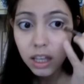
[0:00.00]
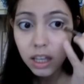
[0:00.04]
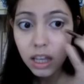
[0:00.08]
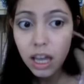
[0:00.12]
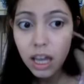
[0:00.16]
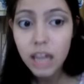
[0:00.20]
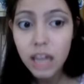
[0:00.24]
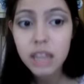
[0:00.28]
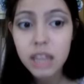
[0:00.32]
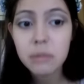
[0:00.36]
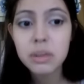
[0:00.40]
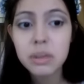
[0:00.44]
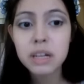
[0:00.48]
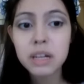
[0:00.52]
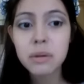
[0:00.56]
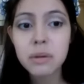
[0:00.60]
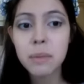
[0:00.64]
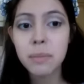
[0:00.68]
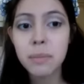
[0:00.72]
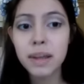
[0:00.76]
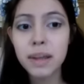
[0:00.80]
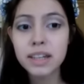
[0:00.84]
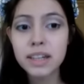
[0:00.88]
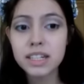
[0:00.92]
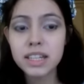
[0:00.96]
And I'm going to be
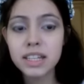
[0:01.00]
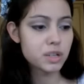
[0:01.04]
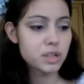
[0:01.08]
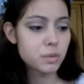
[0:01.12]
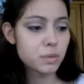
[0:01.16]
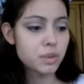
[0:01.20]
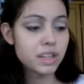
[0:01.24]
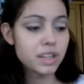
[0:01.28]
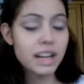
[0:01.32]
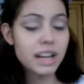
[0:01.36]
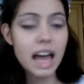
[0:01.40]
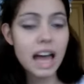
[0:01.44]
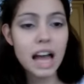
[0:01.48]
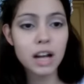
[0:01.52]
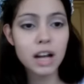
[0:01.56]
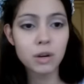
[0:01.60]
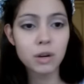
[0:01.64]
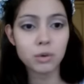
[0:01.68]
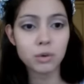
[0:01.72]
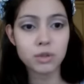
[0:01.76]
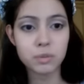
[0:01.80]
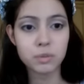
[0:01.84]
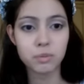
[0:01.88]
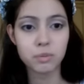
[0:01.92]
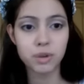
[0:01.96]
blending it with an
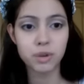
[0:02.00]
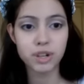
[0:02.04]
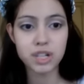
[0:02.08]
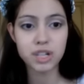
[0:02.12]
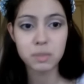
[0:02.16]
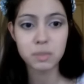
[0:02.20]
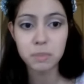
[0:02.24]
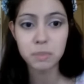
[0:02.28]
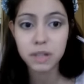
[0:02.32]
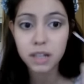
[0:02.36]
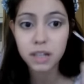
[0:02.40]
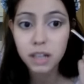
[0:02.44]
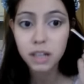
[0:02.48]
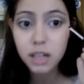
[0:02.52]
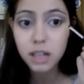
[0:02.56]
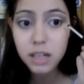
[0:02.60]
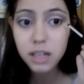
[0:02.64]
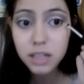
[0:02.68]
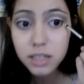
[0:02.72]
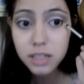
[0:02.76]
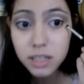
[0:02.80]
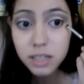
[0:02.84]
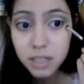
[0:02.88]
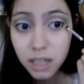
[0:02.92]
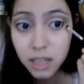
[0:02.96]
angled brush
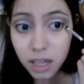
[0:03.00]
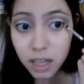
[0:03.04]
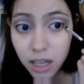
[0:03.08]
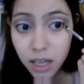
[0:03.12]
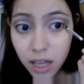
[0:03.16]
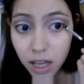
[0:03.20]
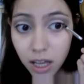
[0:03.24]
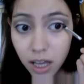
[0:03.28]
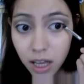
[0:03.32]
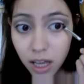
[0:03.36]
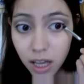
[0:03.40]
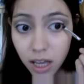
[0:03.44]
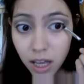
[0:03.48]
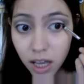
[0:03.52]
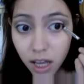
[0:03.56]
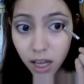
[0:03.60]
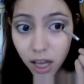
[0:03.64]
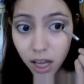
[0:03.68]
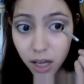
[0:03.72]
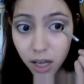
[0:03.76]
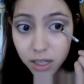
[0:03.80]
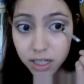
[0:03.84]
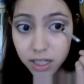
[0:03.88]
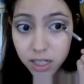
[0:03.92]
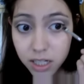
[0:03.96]
because
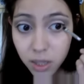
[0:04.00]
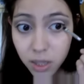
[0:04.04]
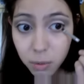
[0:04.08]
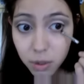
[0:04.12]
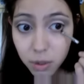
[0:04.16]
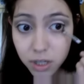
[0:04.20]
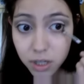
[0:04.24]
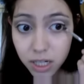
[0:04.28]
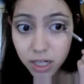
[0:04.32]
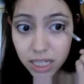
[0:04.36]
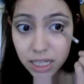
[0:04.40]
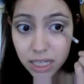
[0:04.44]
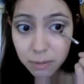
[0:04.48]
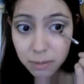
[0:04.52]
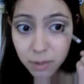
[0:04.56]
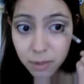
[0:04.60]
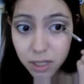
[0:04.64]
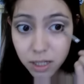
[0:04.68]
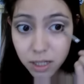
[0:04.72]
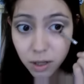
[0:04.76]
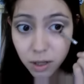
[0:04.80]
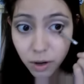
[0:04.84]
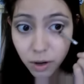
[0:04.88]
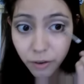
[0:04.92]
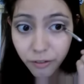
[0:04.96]
I still want to keep
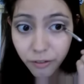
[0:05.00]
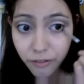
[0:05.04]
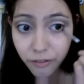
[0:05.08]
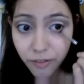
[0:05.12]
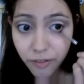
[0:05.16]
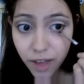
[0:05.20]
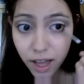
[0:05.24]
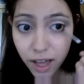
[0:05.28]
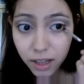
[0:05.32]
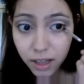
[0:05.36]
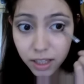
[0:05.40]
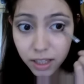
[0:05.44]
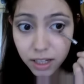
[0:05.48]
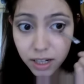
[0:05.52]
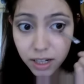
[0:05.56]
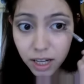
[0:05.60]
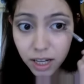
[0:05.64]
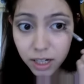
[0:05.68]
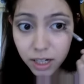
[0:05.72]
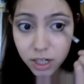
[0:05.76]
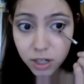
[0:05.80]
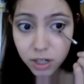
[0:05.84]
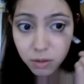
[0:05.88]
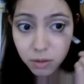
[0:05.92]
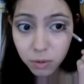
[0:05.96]
this look fairly
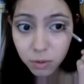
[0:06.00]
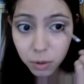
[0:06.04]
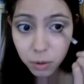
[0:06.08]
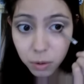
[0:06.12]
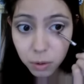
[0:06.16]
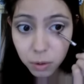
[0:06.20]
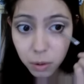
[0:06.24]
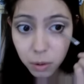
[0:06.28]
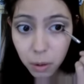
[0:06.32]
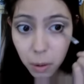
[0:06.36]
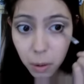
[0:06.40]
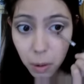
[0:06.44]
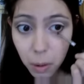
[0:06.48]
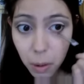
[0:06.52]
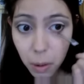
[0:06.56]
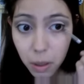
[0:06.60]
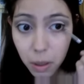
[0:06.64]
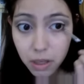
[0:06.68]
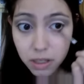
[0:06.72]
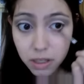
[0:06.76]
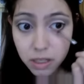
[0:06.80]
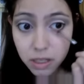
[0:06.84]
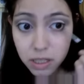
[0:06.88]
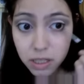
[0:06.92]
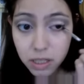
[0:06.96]
natural.
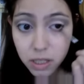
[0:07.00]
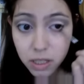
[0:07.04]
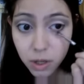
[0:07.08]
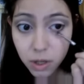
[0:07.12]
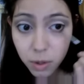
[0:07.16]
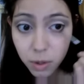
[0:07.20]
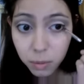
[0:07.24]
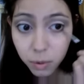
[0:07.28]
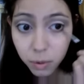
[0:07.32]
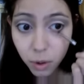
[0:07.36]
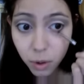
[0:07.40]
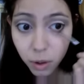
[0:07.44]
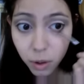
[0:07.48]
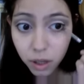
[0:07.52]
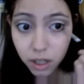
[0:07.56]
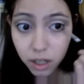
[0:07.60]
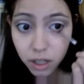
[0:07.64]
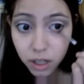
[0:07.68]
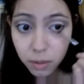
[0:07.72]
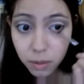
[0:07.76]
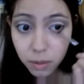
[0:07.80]
So I'm not going